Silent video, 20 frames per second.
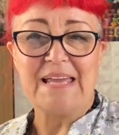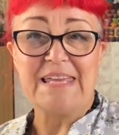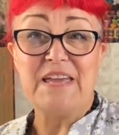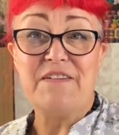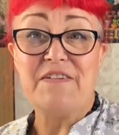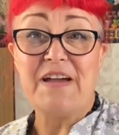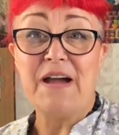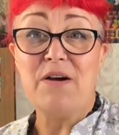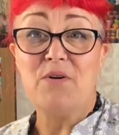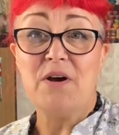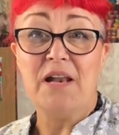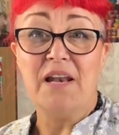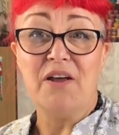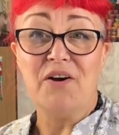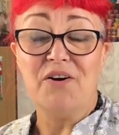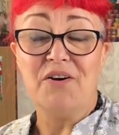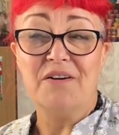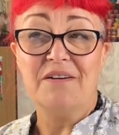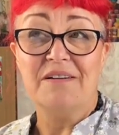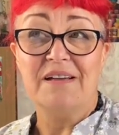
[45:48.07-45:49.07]
give out a
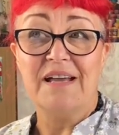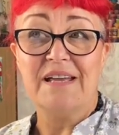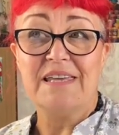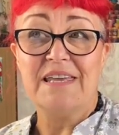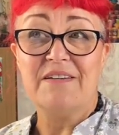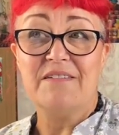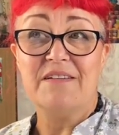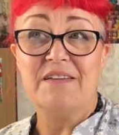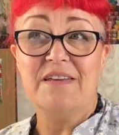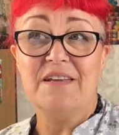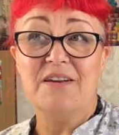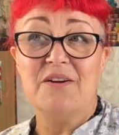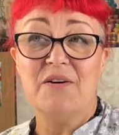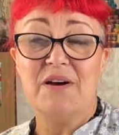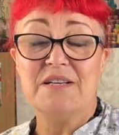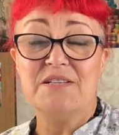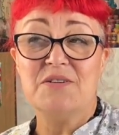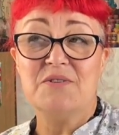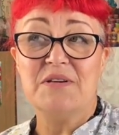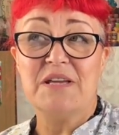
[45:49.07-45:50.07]
lot. I
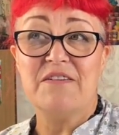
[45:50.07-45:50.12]
do